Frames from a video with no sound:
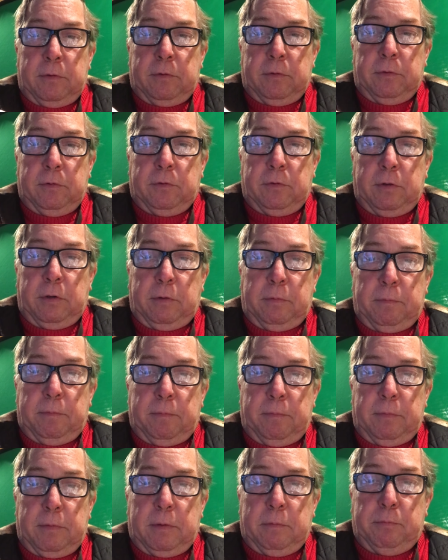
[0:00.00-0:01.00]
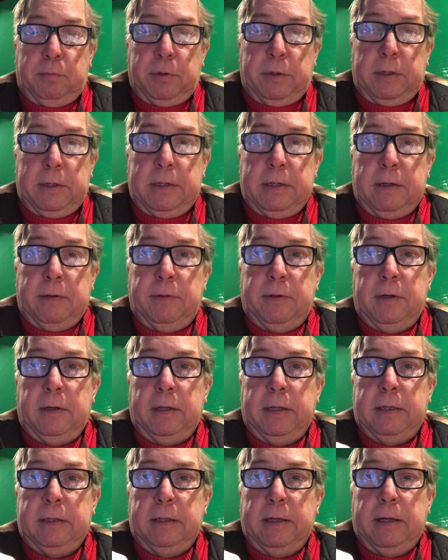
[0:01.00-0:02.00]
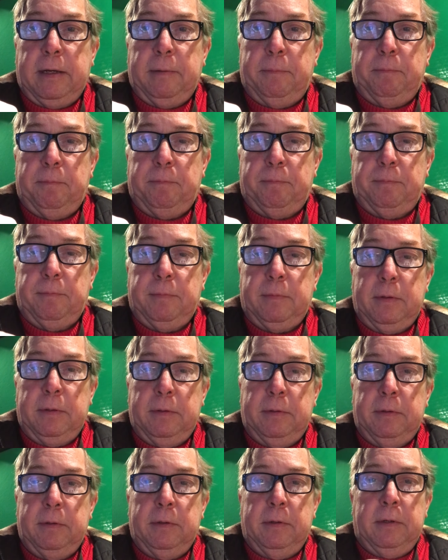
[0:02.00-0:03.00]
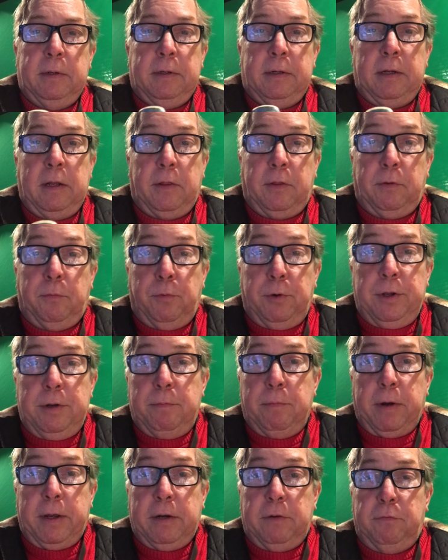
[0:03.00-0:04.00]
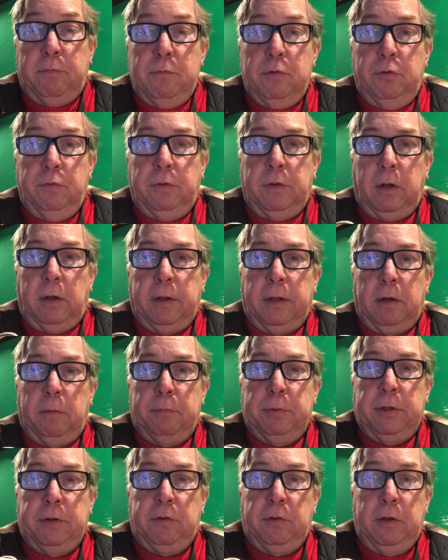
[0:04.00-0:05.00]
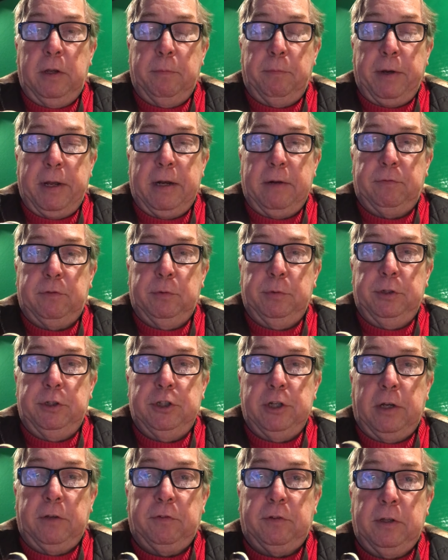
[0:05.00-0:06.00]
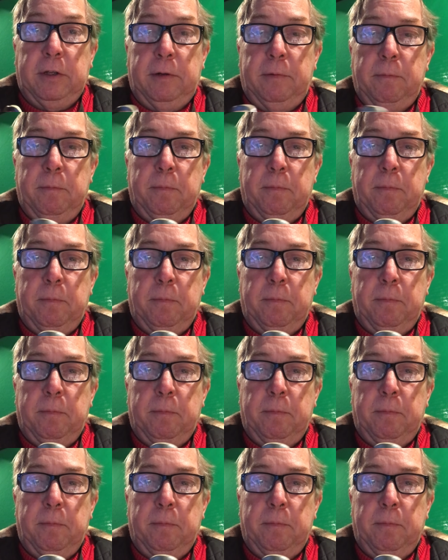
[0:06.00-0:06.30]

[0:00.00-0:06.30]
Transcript: So you put it down there like that. Now the reed might have moved a little bit, so you might have to adjust it.